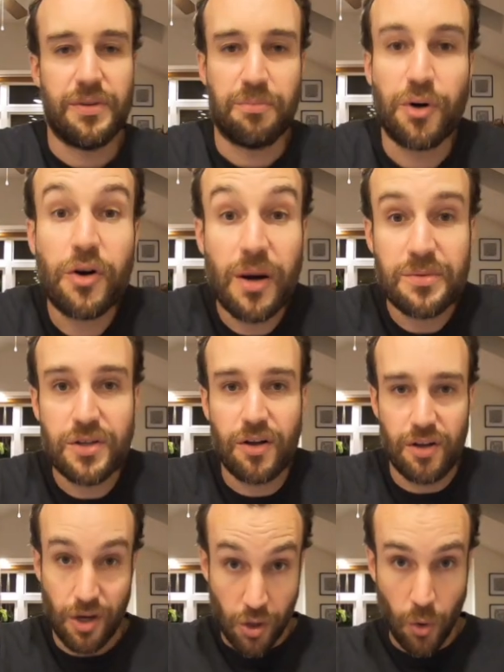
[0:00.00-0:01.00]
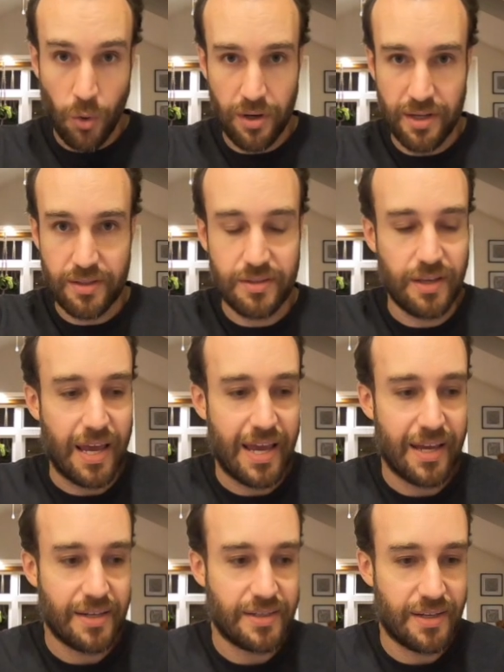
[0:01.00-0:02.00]
program's called Accordance,
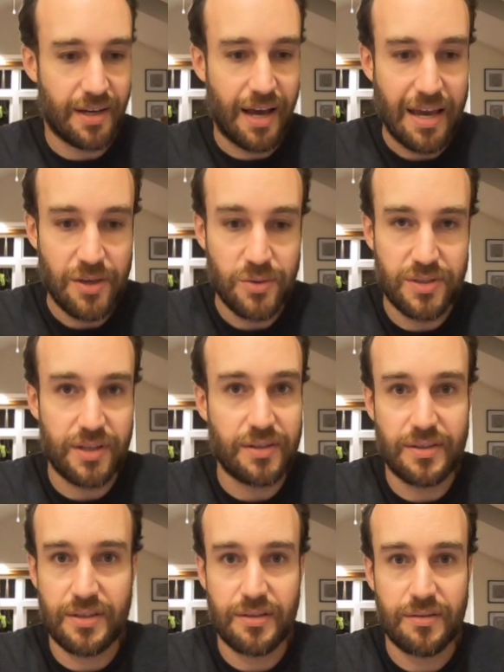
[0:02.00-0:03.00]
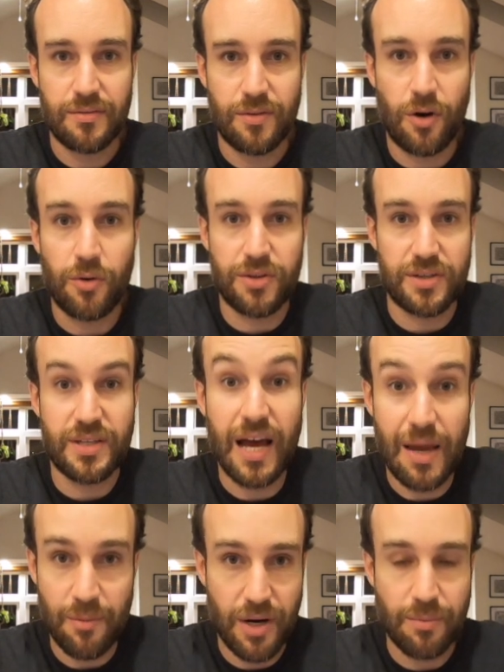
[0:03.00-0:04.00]
and I use it all the
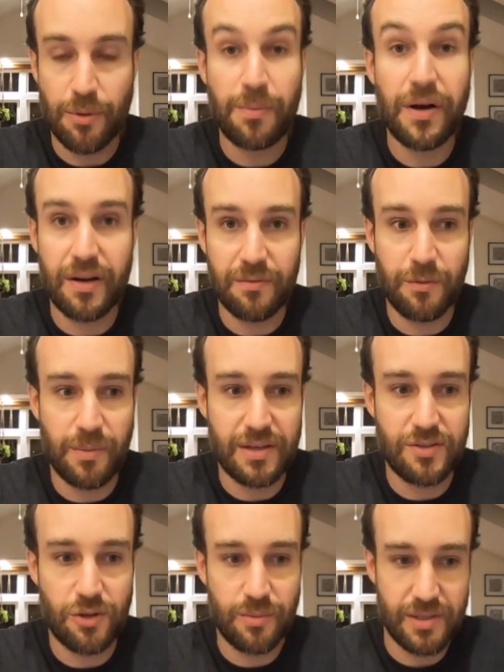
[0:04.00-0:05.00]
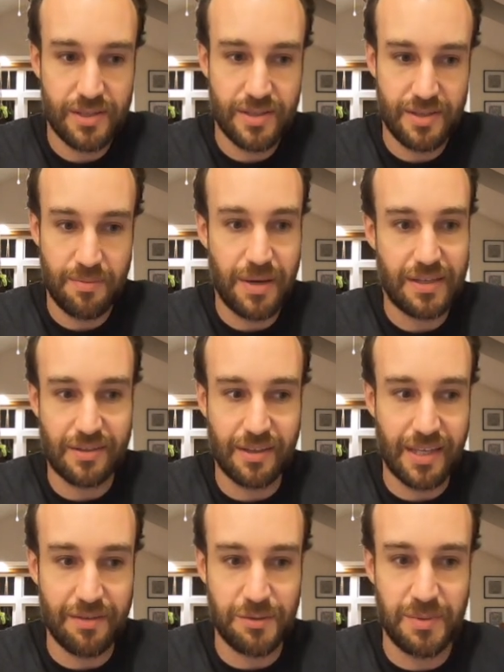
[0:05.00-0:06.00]
time when I'm preparing for my sermons because it basically
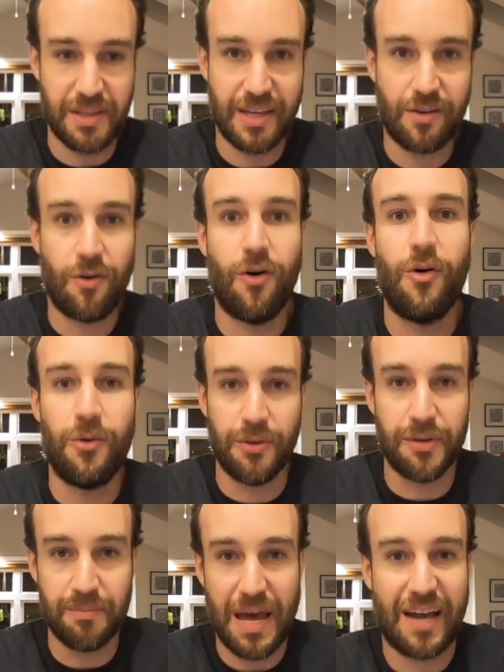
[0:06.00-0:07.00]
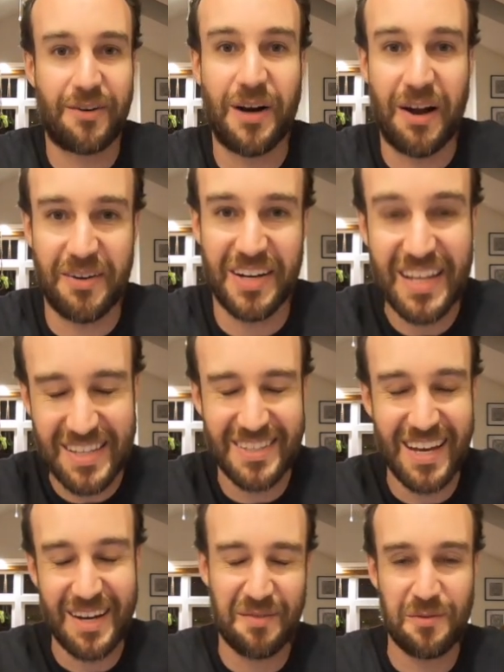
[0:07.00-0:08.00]
gives me all the background and
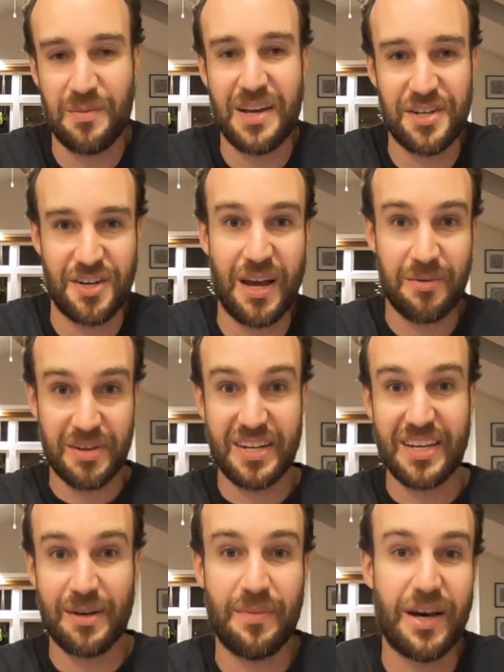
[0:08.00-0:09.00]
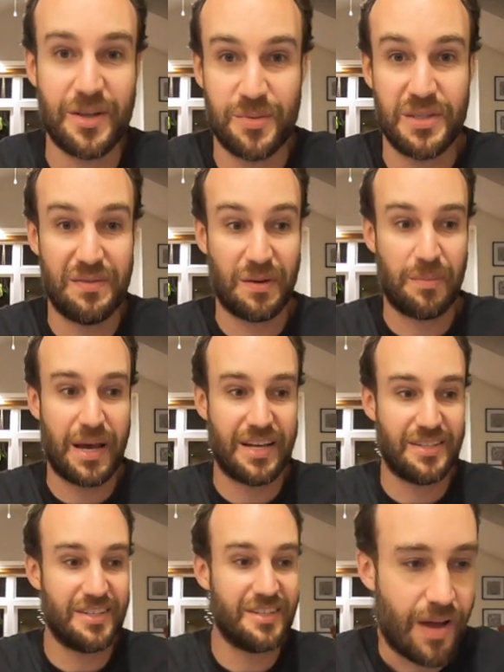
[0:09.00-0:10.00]
inside information I would need about a specific
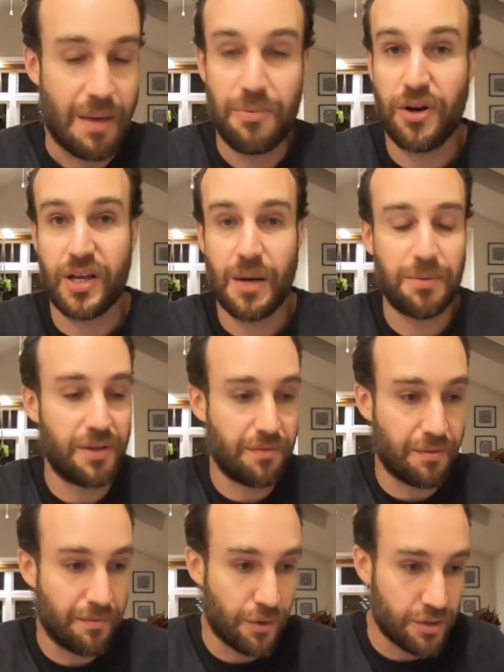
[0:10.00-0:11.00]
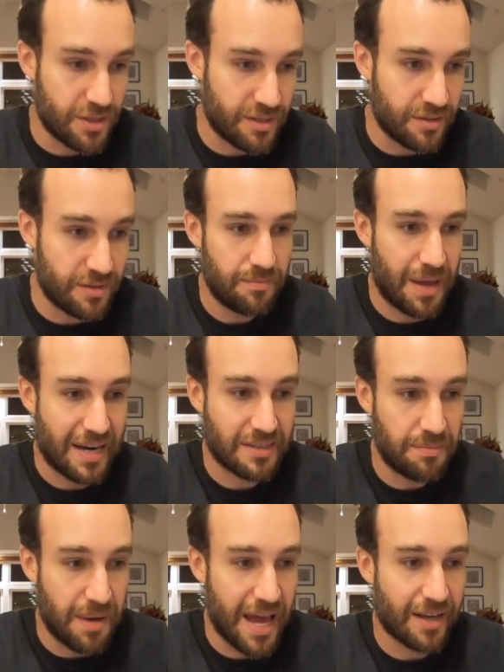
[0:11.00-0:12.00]
passage. I put a couple different versions back to
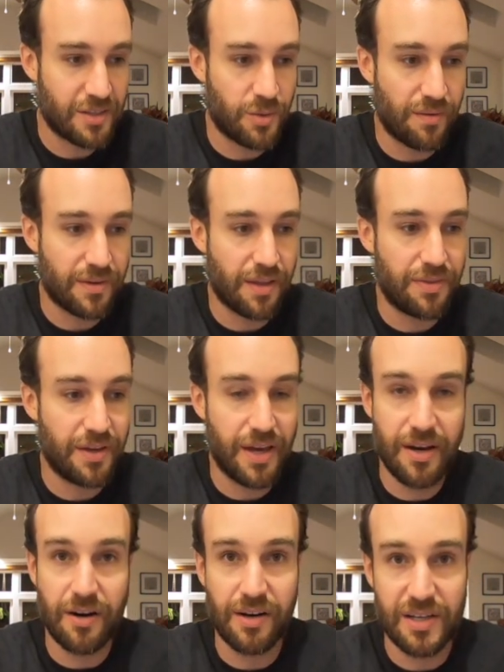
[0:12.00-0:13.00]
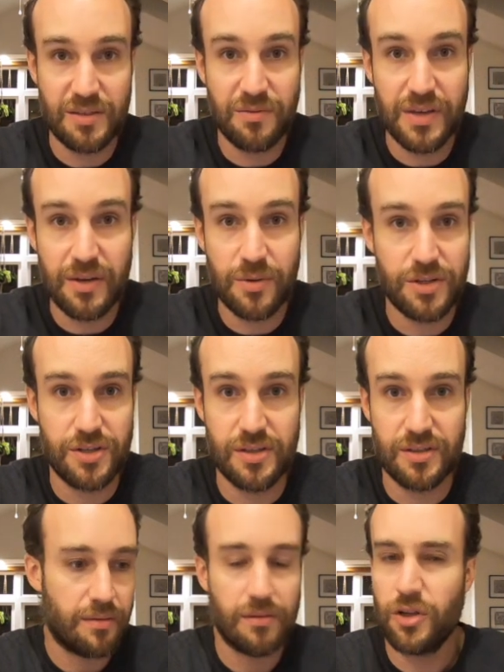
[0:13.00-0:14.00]
back, so I've got the NRSV, which
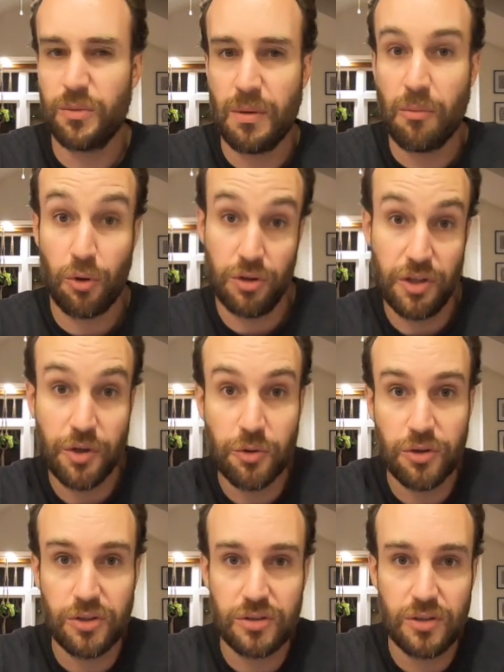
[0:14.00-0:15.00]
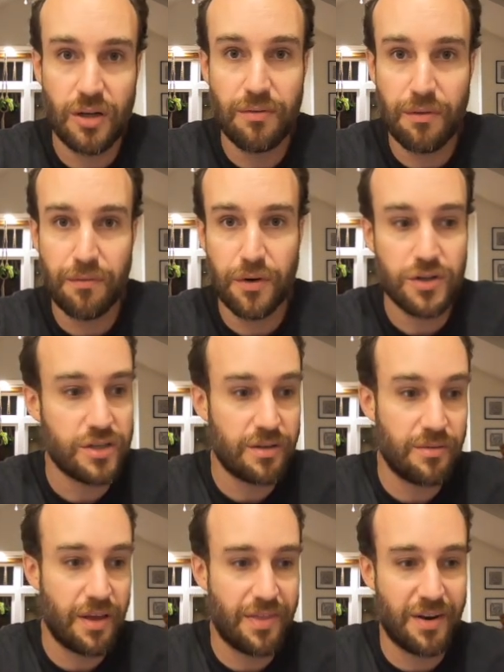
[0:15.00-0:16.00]
is a little bit more literal of a
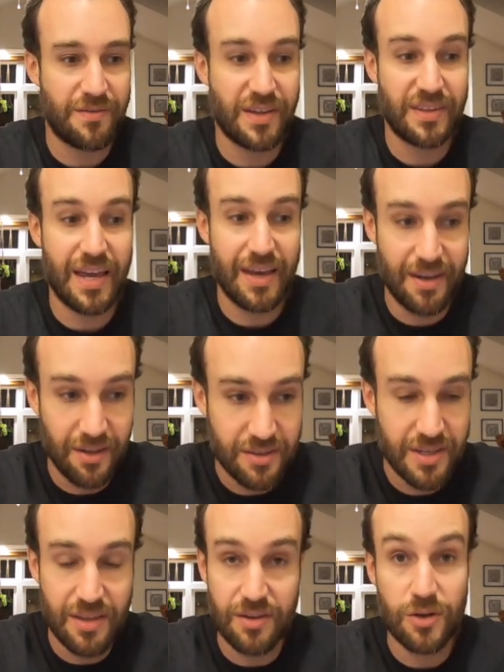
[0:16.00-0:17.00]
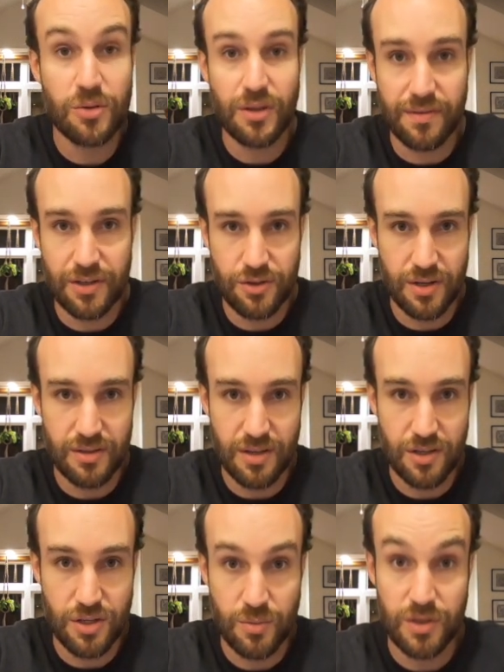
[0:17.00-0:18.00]
version, and then I've got the NLT, the New Living
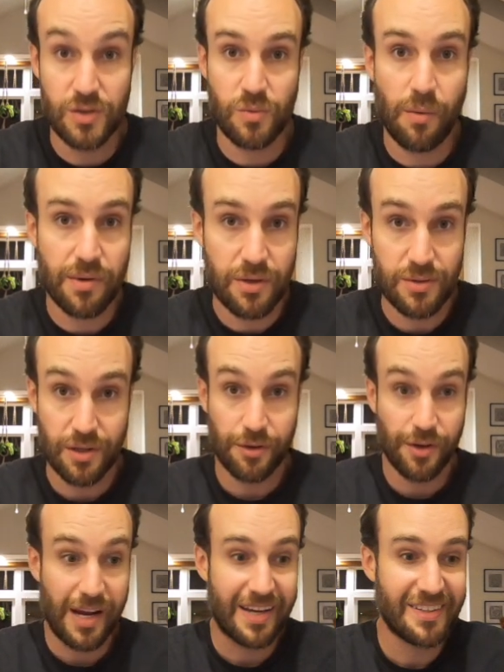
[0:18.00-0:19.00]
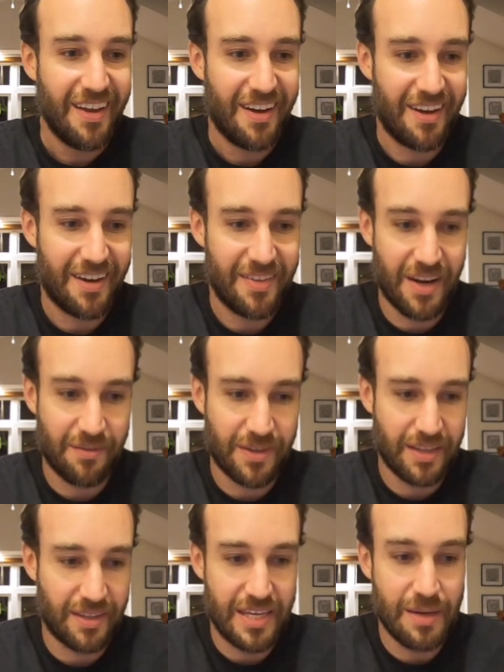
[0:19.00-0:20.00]
Translation, which is what we use at Grace, and then I've
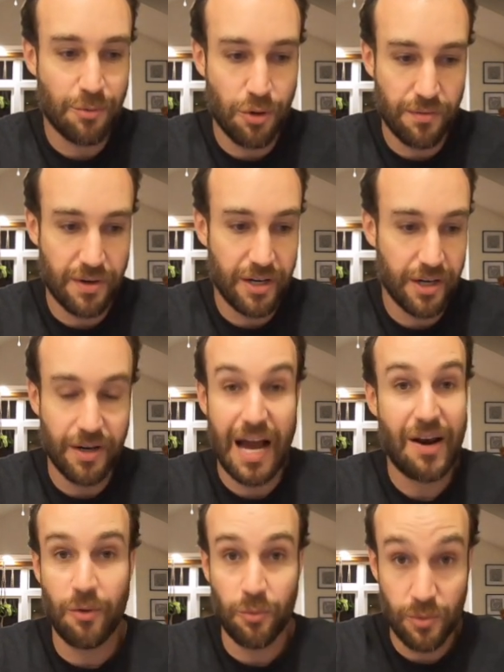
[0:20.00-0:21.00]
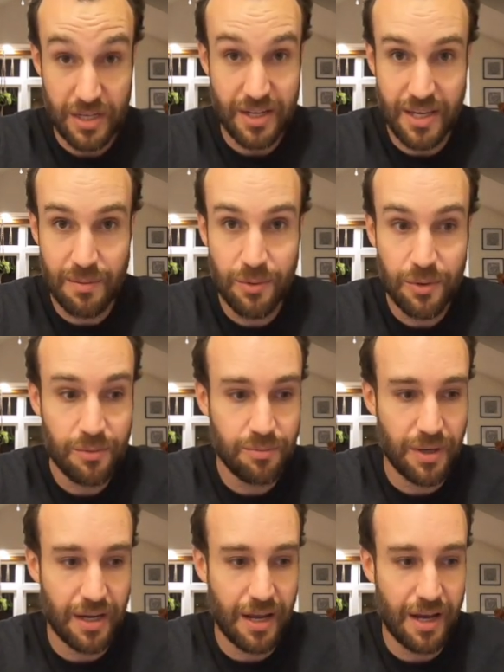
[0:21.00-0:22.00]
got the Hebrew over here. I don't read Hebrew,
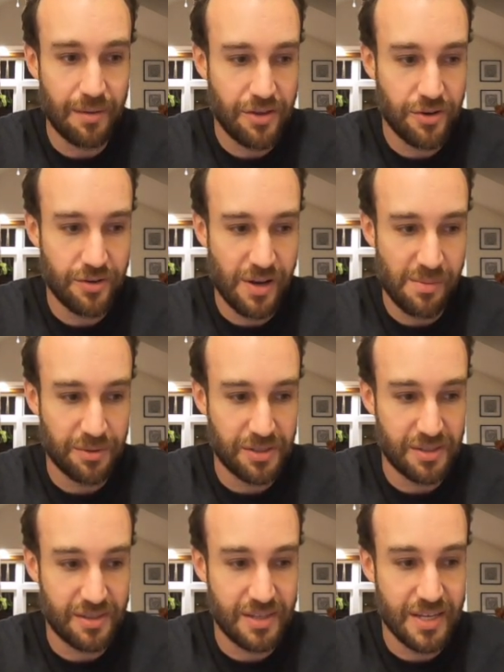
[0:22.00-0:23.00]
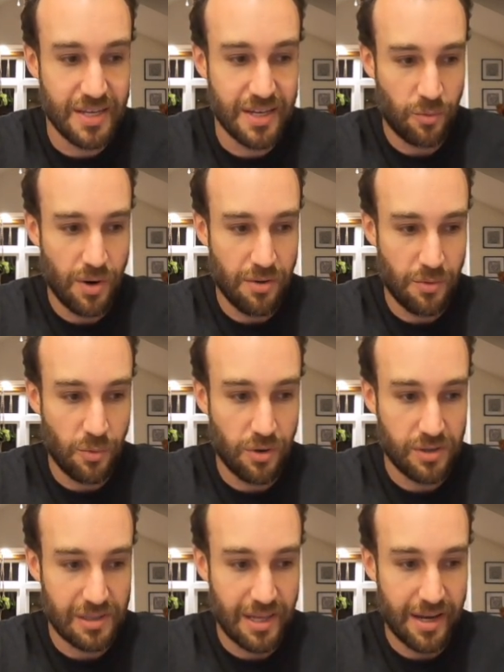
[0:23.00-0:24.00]
but you're able to see where the
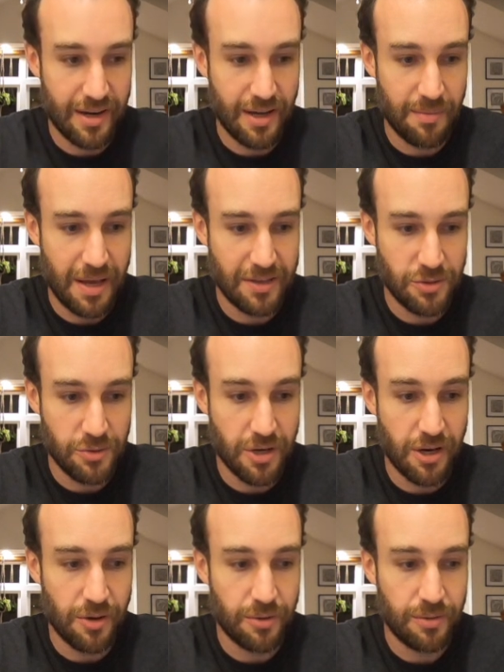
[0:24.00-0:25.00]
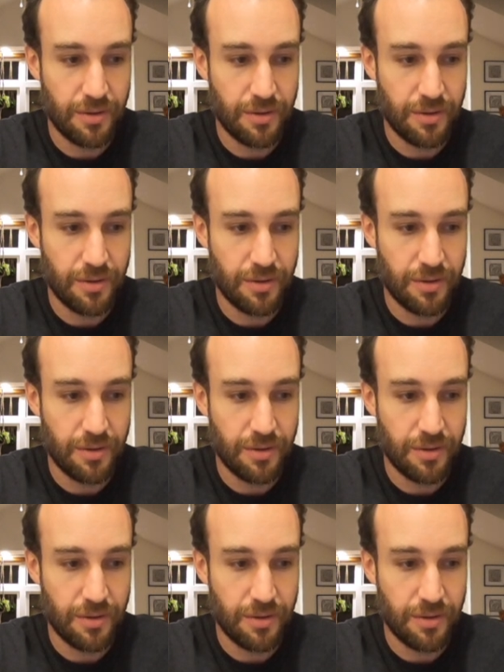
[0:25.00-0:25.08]
words line up as you go,